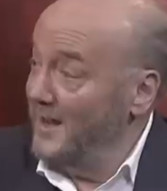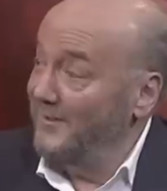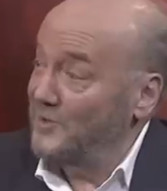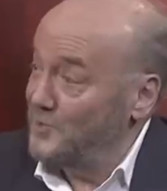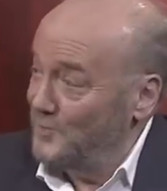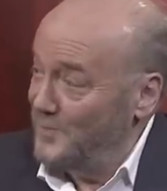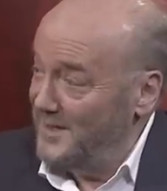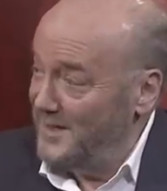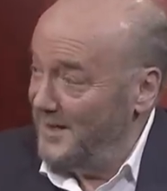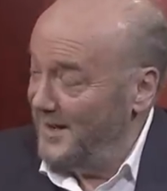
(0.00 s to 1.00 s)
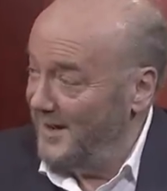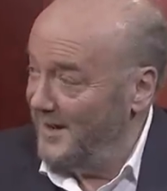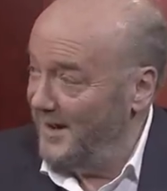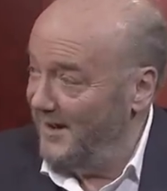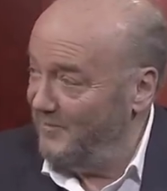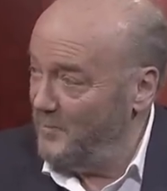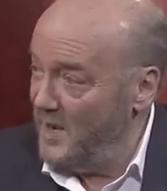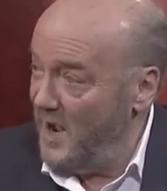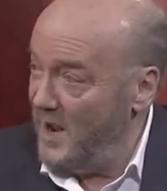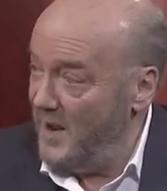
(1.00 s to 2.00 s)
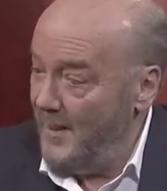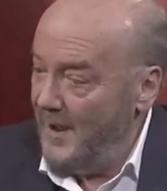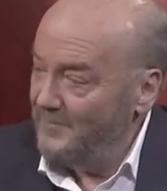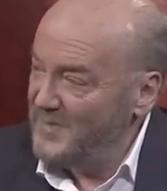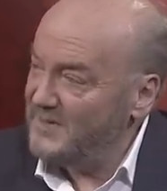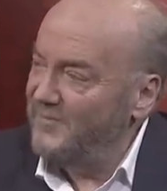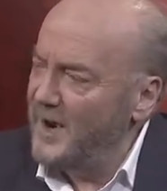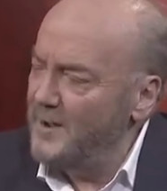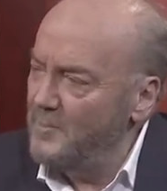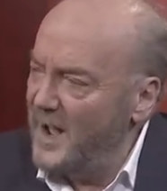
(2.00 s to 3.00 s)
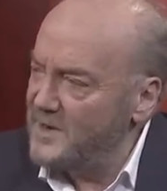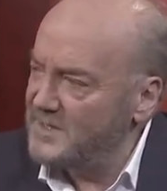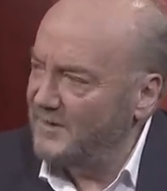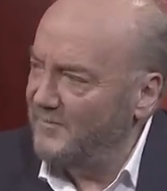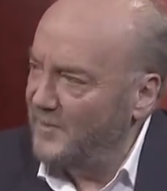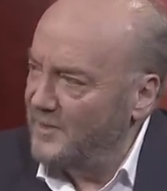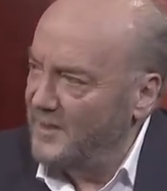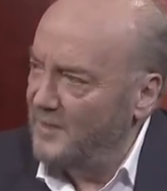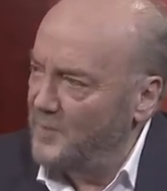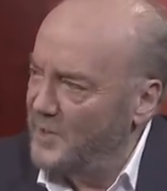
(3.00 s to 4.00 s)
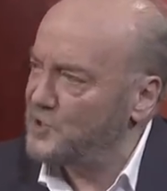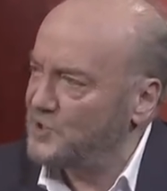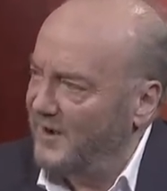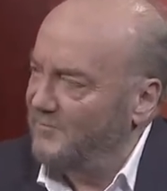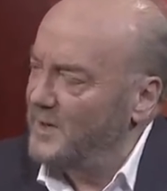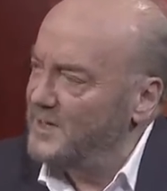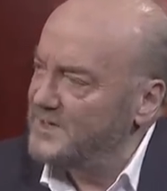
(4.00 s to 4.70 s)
gave it to the FBI. This is very embarrassing for the British government,